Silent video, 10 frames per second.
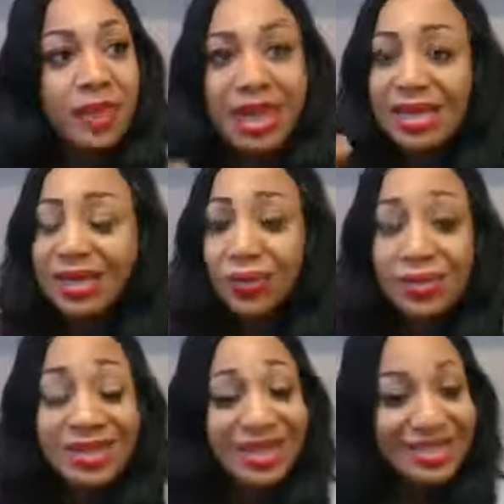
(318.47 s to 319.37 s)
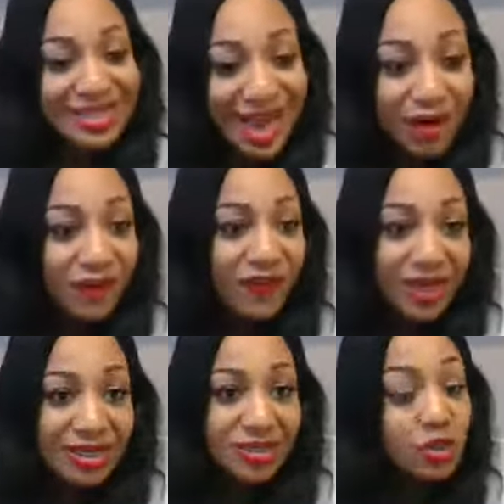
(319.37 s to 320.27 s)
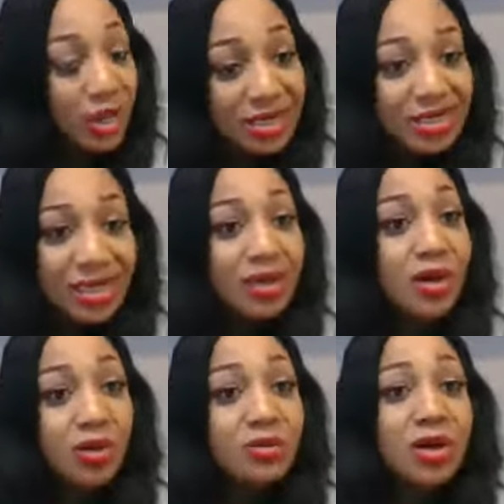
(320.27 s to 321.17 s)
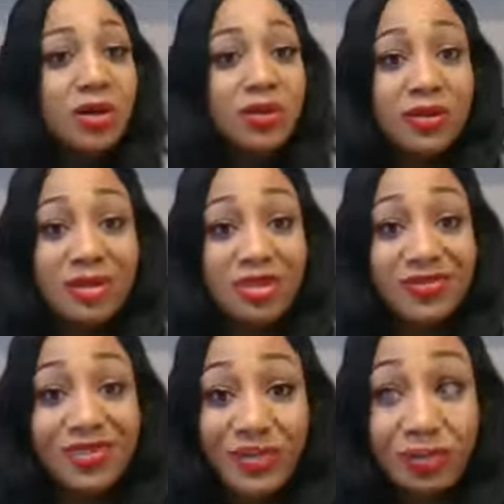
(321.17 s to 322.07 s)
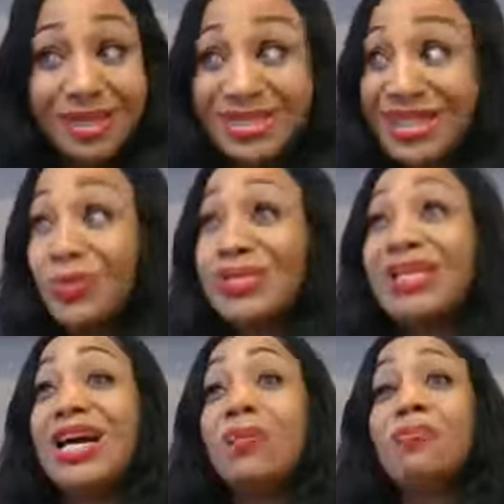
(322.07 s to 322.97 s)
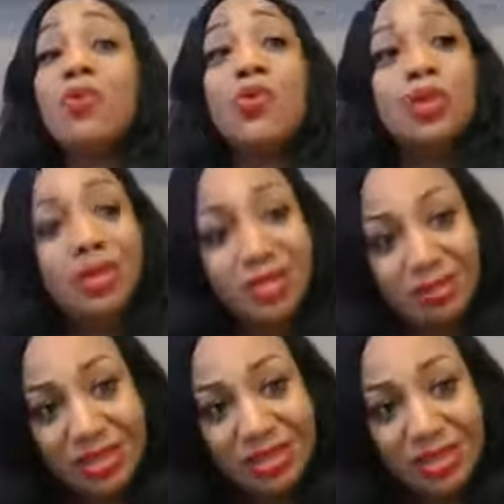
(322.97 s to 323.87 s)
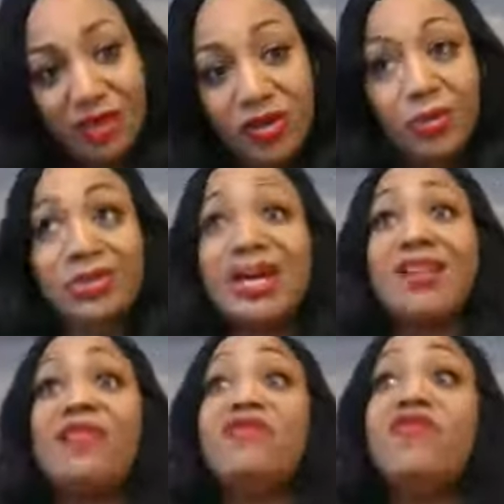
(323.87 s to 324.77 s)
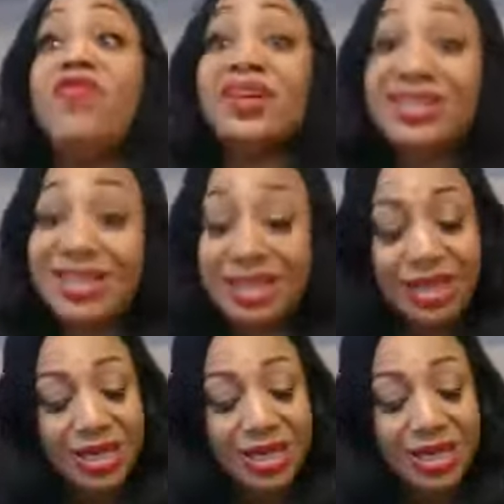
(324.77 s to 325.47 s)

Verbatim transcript: and it was a sacrifice trying to get all to all of these different places, and it was a lot of pouring into myself, and it was a lot of investing